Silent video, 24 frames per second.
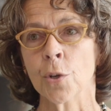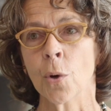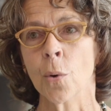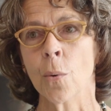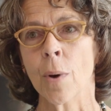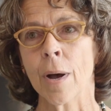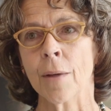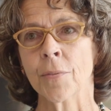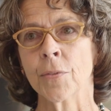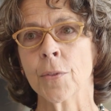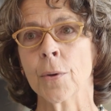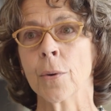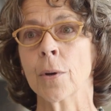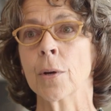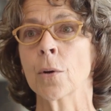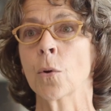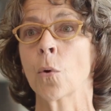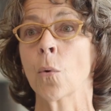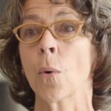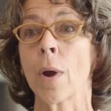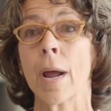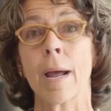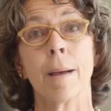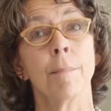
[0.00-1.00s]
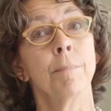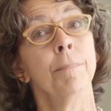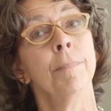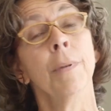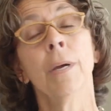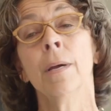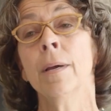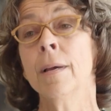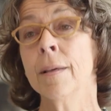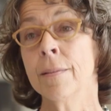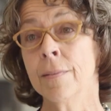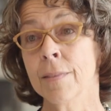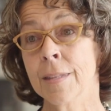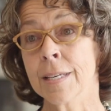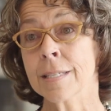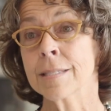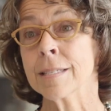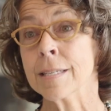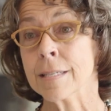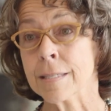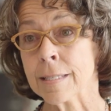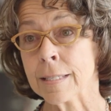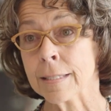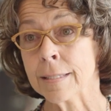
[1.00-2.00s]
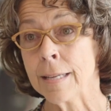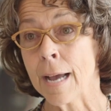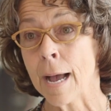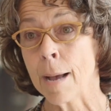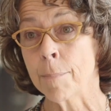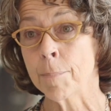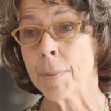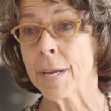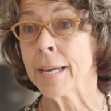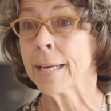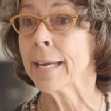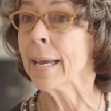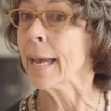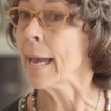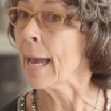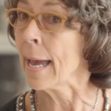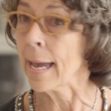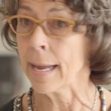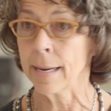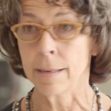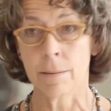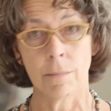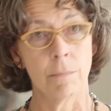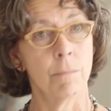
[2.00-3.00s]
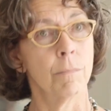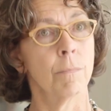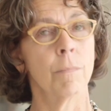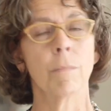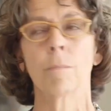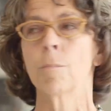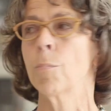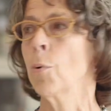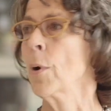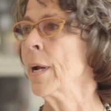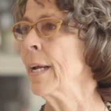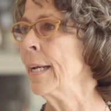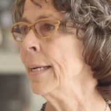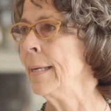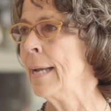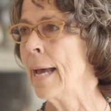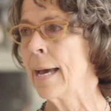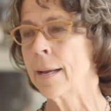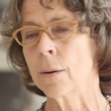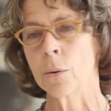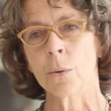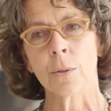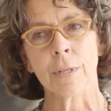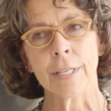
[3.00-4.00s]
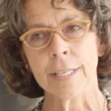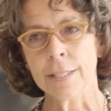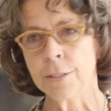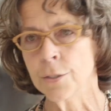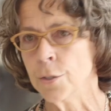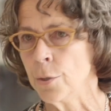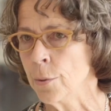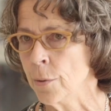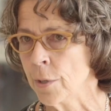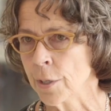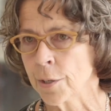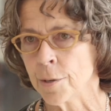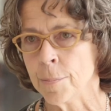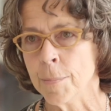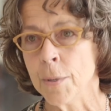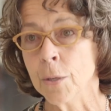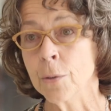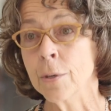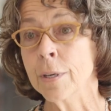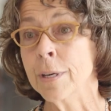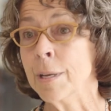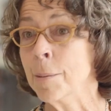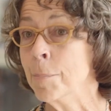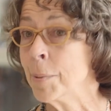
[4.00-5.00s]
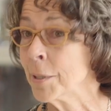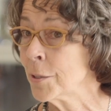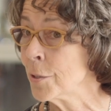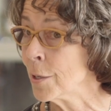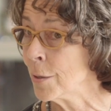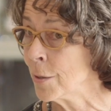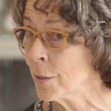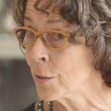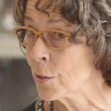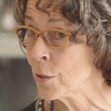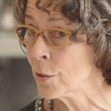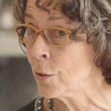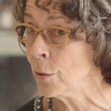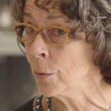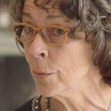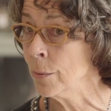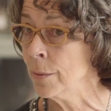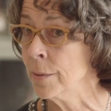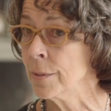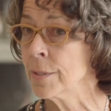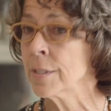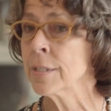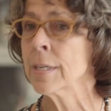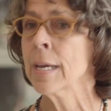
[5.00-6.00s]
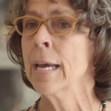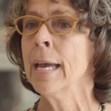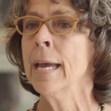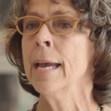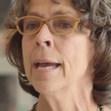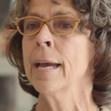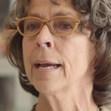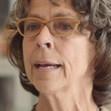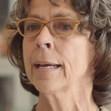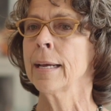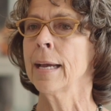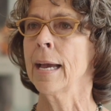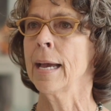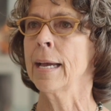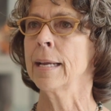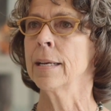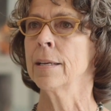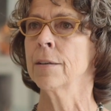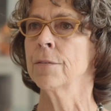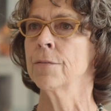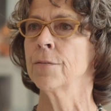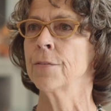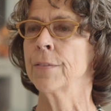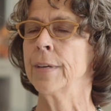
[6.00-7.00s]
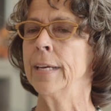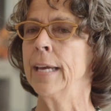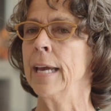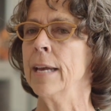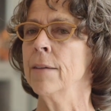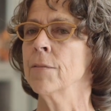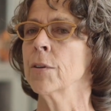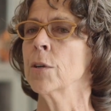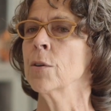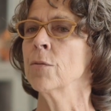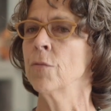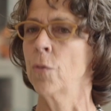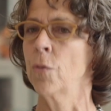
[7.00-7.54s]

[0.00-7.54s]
to go out there and grab this as a topic and bring it not only to the community but to the students kind of gave it a